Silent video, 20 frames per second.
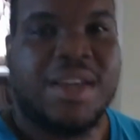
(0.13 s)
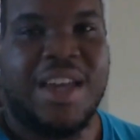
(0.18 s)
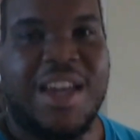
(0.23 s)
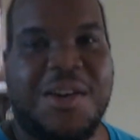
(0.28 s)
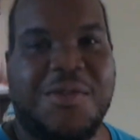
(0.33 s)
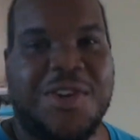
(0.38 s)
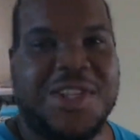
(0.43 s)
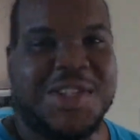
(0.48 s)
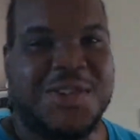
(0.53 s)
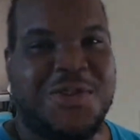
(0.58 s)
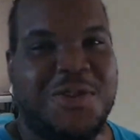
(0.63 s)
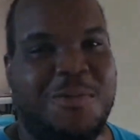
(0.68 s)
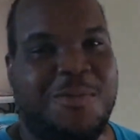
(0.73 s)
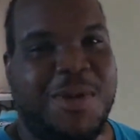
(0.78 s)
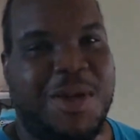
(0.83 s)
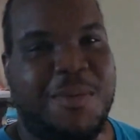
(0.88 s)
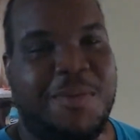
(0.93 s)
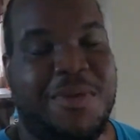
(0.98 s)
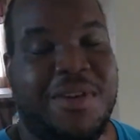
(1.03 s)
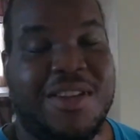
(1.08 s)
Hey, what's good,
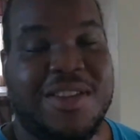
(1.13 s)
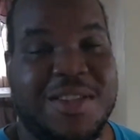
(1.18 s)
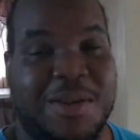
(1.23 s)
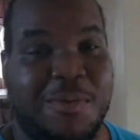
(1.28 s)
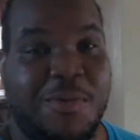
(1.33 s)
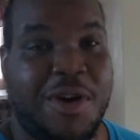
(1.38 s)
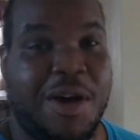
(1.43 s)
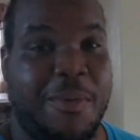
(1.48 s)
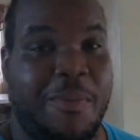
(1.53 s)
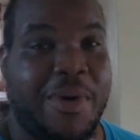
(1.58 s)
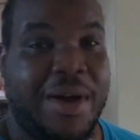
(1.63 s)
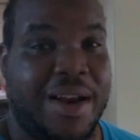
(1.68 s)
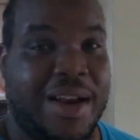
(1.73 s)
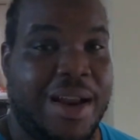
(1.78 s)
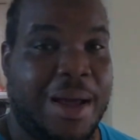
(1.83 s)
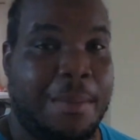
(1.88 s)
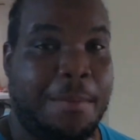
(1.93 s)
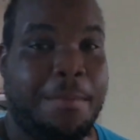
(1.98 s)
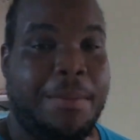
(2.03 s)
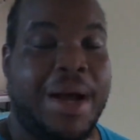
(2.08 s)
people? It's your boy
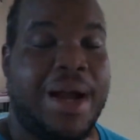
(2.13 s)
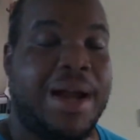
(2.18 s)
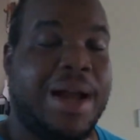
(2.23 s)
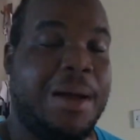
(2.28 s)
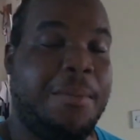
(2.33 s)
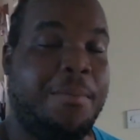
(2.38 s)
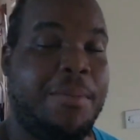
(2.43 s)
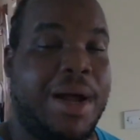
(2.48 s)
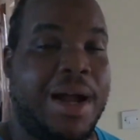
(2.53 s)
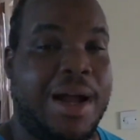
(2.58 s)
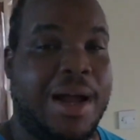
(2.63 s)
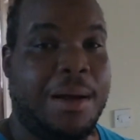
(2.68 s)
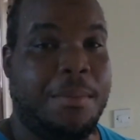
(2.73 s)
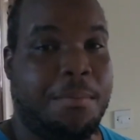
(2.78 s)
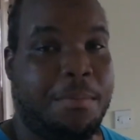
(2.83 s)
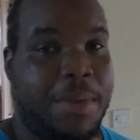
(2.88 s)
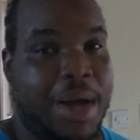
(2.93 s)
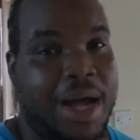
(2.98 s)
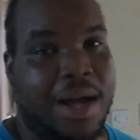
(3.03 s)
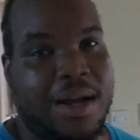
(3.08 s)
Panda. I'm back and
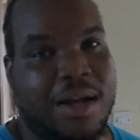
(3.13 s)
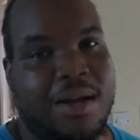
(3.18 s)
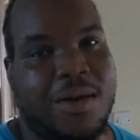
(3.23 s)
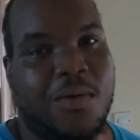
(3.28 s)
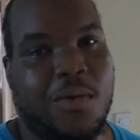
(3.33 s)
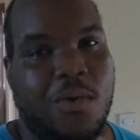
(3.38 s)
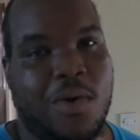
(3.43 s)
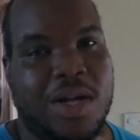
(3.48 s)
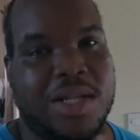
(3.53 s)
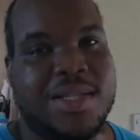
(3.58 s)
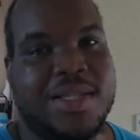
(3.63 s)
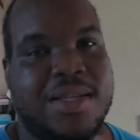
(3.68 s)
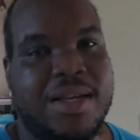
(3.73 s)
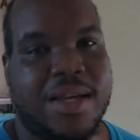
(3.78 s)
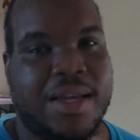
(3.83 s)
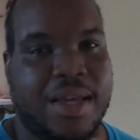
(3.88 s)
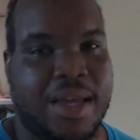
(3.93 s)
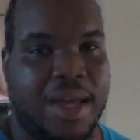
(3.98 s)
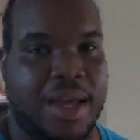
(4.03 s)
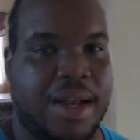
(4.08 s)
back once
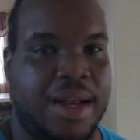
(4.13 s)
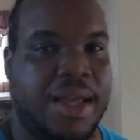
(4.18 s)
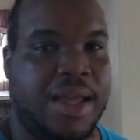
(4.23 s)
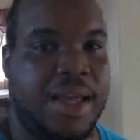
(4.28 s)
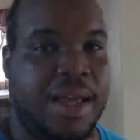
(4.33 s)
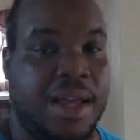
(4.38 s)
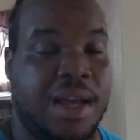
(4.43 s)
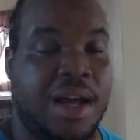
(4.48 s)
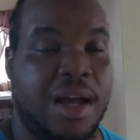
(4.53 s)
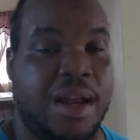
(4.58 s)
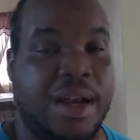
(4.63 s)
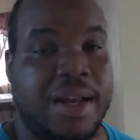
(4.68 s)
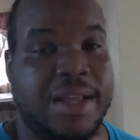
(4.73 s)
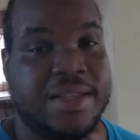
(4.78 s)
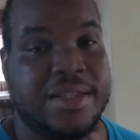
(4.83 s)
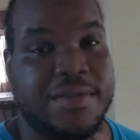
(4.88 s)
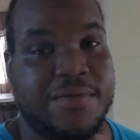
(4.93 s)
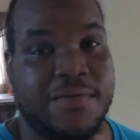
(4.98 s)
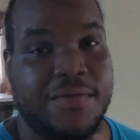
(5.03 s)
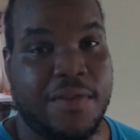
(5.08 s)
again here on
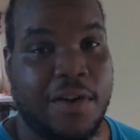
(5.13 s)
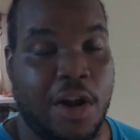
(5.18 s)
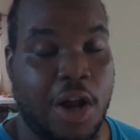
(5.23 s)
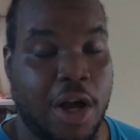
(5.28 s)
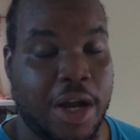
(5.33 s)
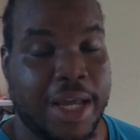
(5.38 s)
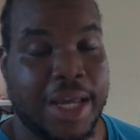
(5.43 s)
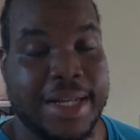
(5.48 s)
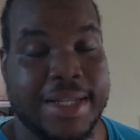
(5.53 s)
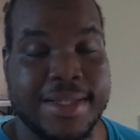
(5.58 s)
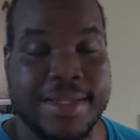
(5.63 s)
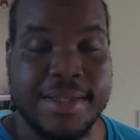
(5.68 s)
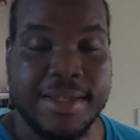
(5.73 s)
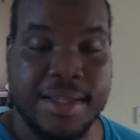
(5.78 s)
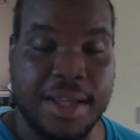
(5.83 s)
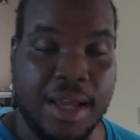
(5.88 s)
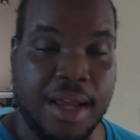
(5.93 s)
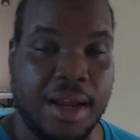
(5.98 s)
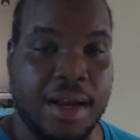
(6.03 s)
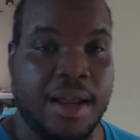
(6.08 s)
this vlogging
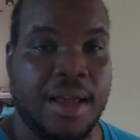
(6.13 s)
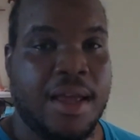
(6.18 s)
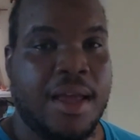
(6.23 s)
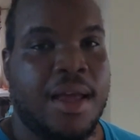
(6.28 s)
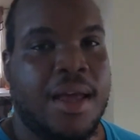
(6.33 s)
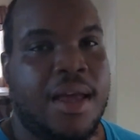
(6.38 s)
scene.